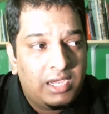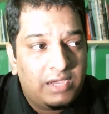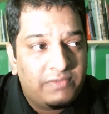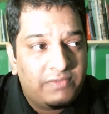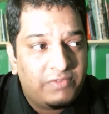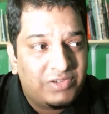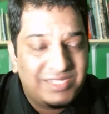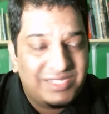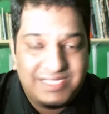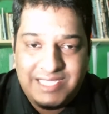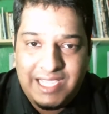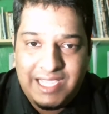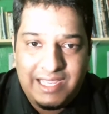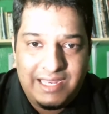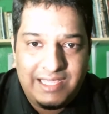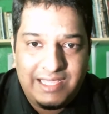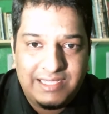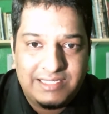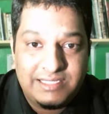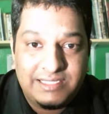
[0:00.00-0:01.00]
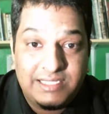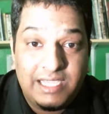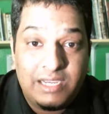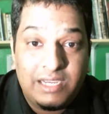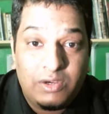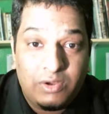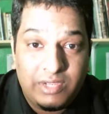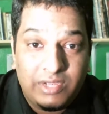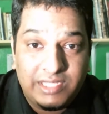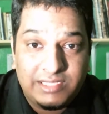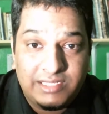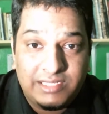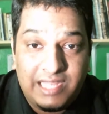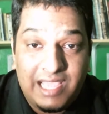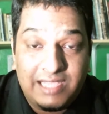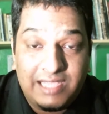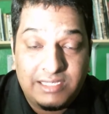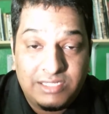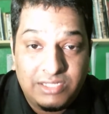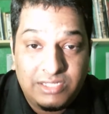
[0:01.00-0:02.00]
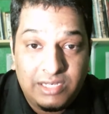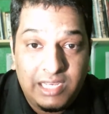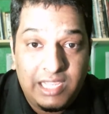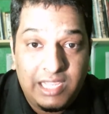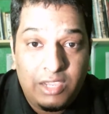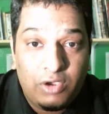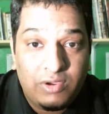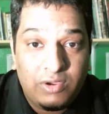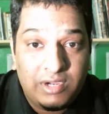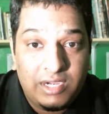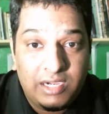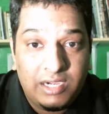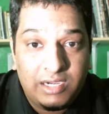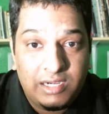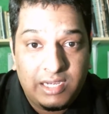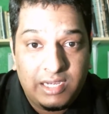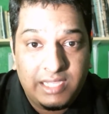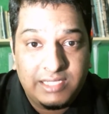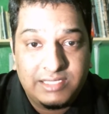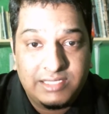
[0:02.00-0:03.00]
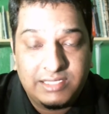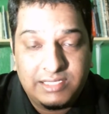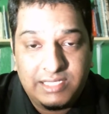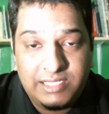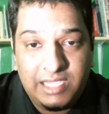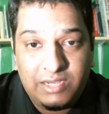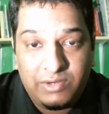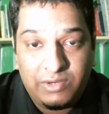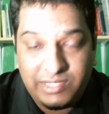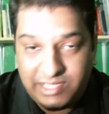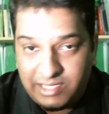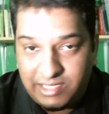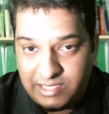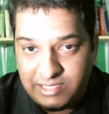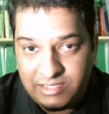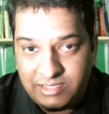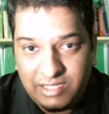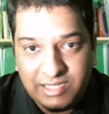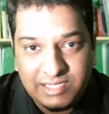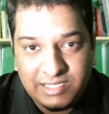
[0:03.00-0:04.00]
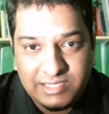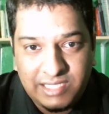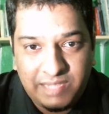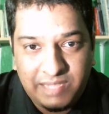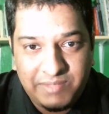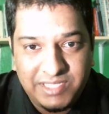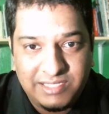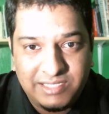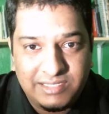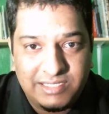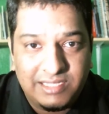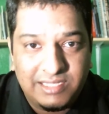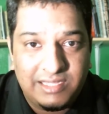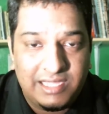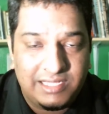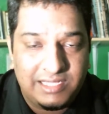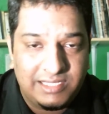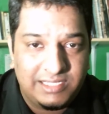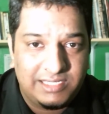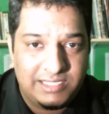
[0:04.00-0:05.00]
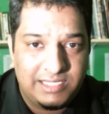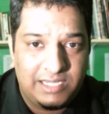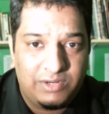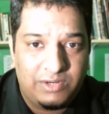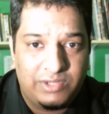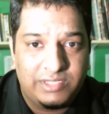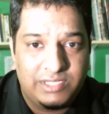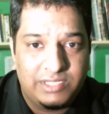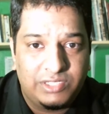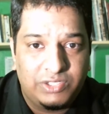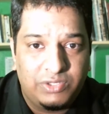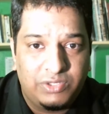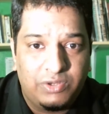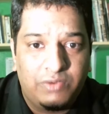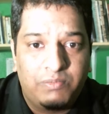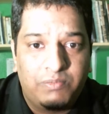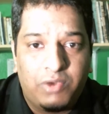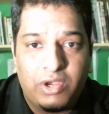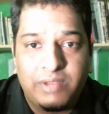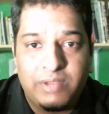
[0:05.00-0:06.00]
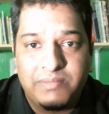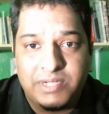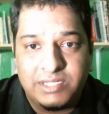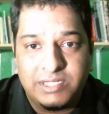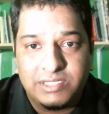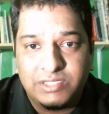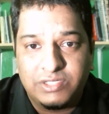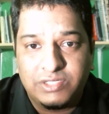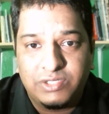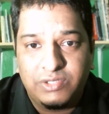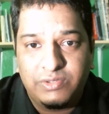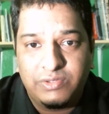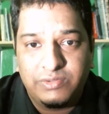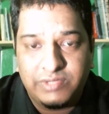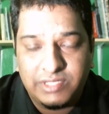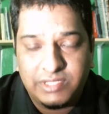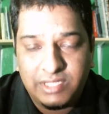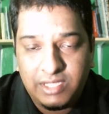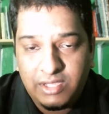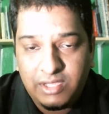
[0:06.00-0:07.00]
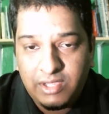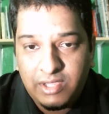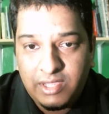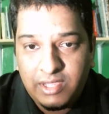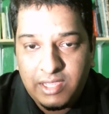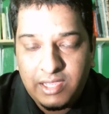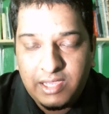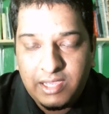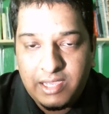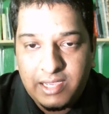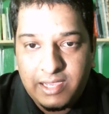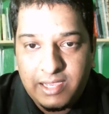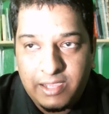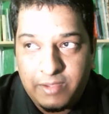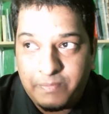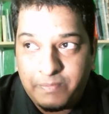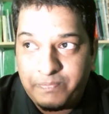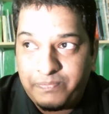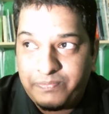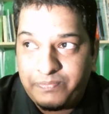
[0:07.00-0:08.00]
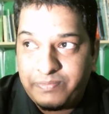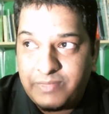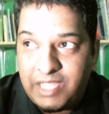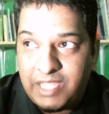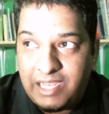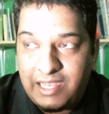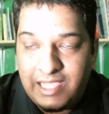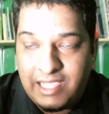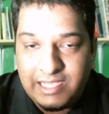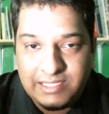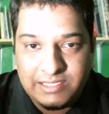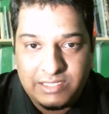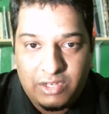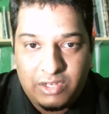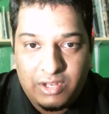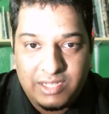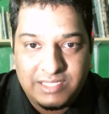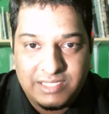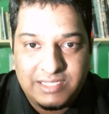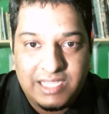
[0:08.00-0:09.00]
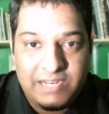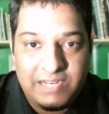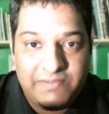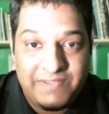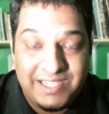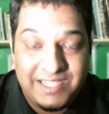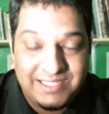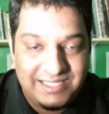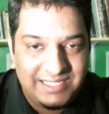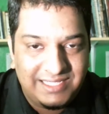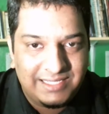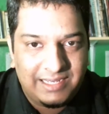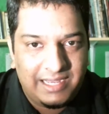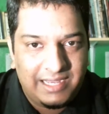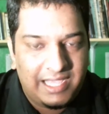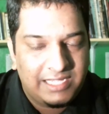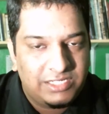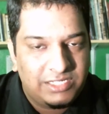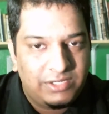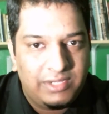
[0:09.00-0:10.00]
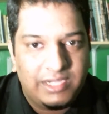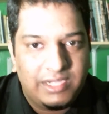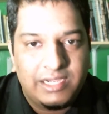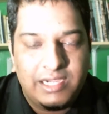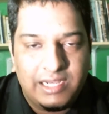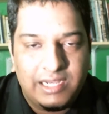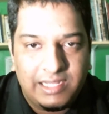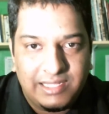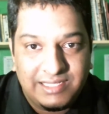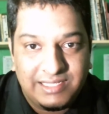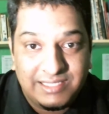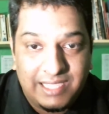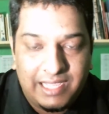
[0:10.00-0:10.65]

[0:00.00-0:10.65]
for containing steroids, naturally occurring steroids. And this is not the same as the synthetic steroids that you know bodybuilders to use, that has a lot of side effects. These are naturally occurring, these are